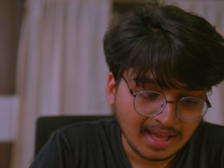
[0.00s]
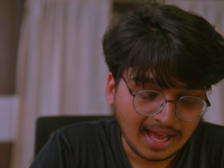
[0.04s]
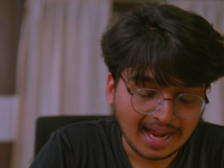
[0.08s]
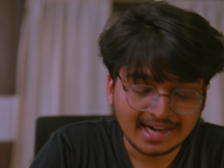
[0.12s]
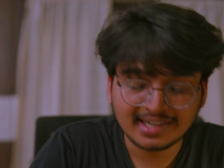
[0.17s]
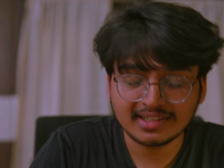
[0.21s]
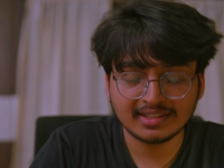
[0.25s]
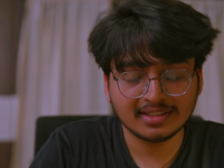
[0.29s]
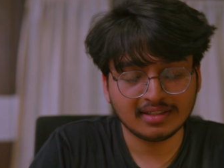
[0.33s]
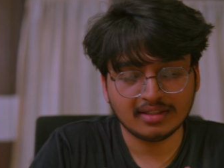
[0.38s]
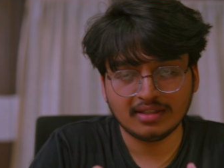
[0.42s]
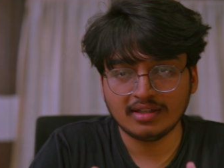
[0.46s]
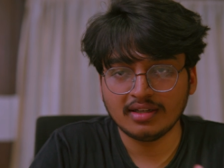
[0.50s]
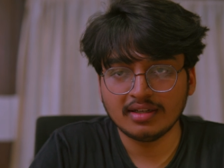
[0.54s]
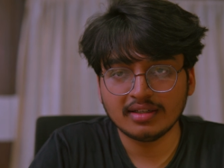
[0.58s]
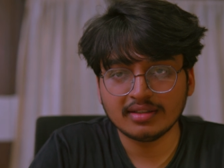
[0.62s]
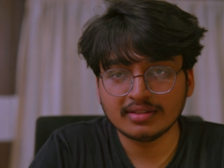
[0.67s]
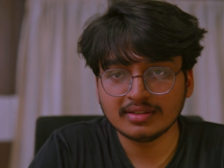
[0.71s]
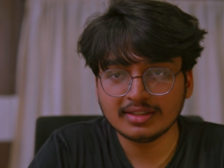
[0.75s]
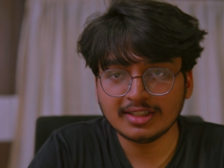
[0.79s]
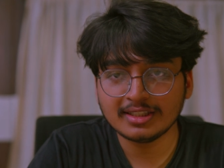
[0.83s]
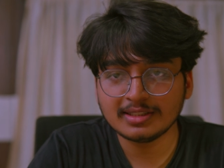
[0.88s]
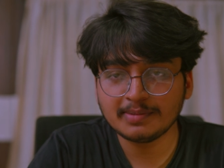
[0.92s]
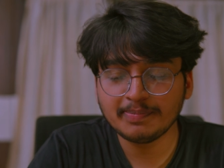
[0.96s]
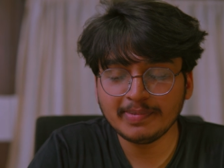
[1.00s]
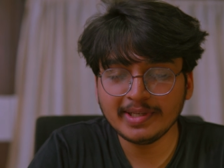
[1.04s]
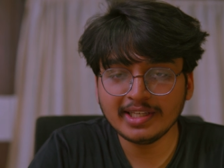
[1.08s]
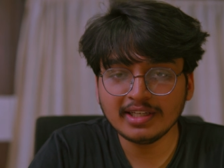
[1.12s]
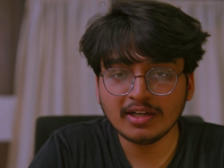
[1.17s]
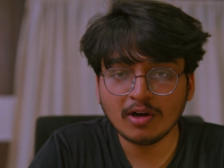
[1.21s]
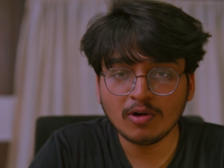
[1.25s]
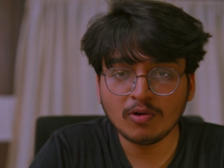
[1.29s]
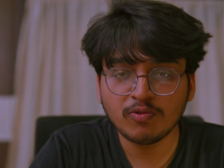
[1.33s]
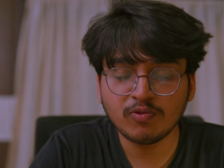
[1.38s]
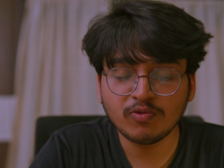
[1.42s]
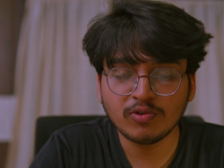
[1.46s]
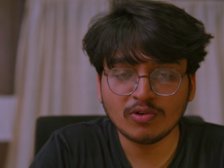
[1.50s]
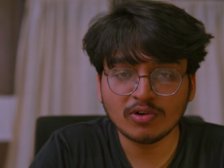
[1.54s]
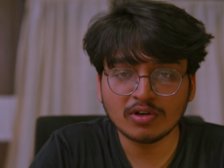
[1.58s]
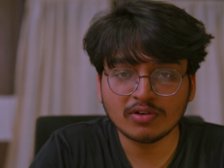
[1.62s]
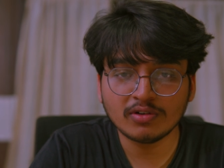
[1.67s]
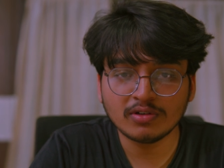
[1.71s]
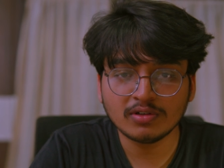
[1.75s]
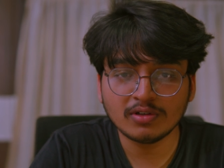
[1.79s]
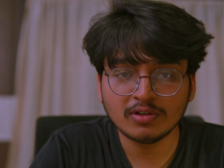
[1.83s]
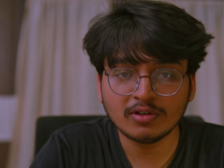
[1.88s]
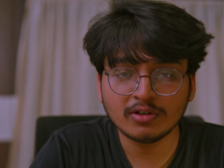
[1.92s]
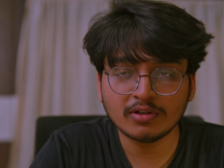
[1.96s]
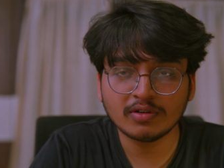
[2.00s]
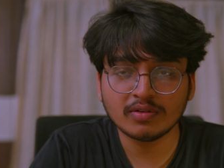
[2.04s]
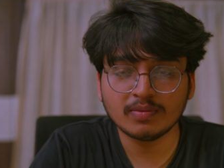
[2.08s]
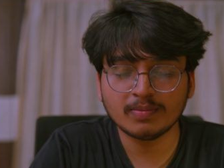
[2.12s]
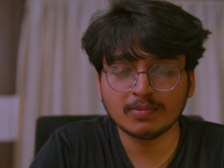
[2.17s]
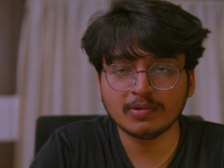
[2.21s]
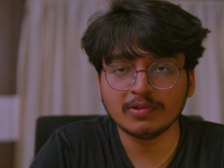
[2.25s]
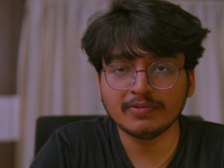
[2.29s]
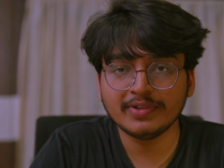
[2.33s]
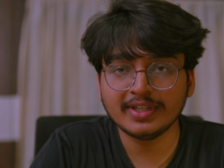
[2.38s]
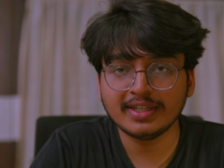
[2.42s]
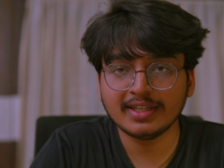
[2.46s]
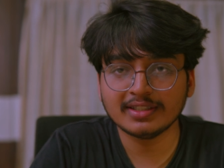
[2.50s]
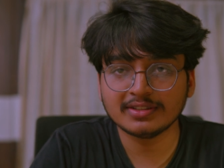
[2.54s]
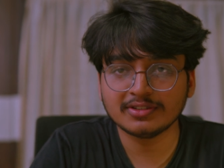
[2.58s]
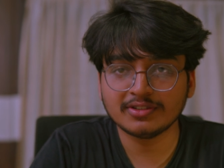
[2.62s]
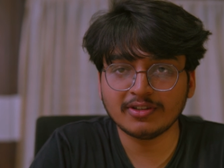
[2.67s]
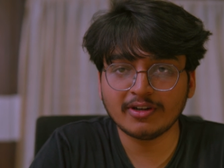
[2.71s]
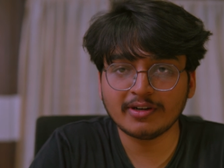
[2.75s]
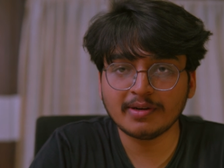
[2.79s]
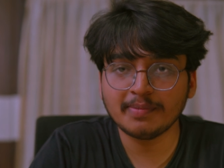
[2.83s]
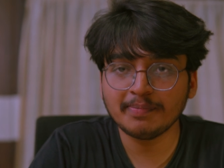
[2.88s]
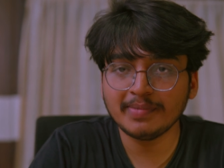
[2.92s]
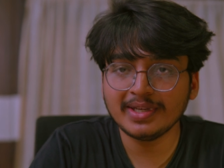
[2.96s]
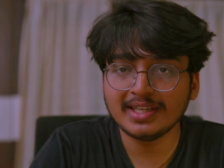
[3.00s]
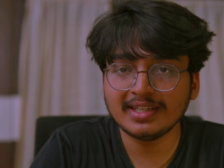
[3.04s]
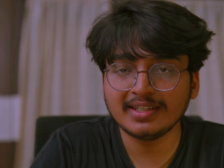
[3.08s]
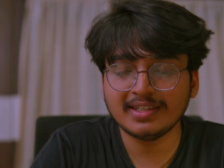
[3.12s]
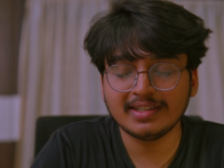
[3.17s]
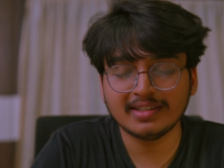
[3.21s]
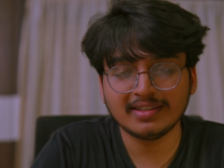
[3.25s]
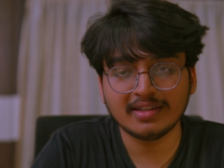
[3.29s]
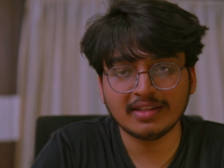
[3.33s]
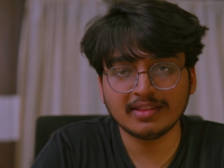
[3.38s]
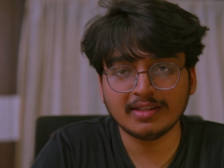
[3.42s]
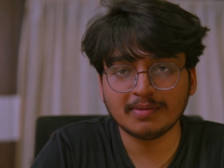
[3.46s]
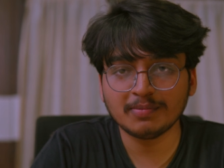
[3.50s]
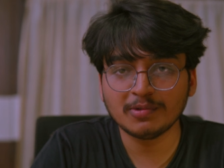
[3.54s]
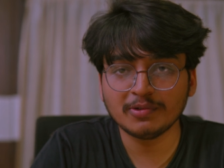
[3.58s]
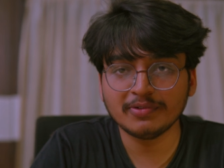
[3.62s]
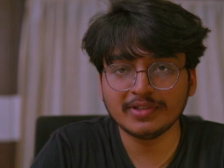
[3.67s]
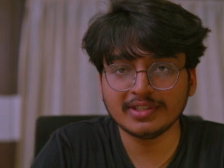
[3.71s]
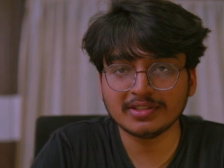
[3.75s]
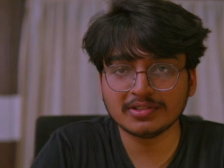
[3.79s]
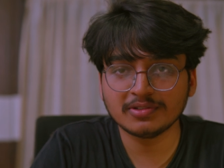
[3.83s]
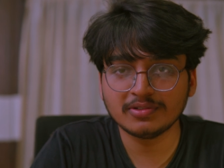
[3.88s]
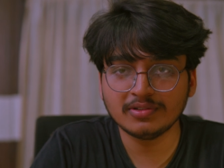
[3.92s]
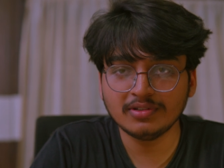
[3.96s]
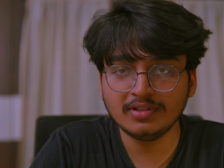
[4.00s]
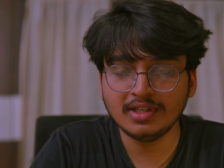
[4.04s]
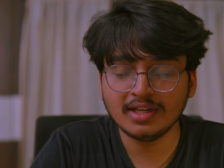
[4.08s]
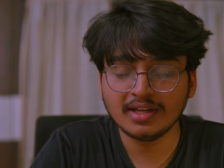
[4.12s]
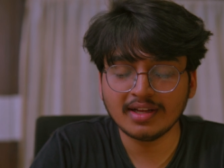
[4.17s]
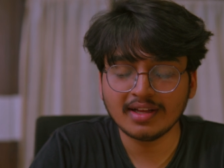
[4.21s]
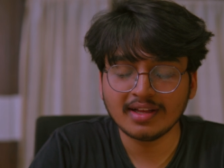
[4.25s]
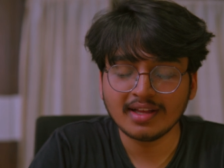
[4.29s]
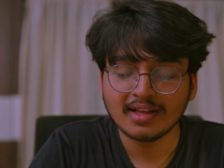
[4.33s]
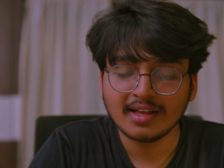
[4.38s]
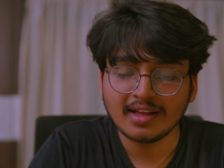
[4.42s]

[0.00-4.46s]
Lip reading: And just being a folklore movie does not mean the movie is good.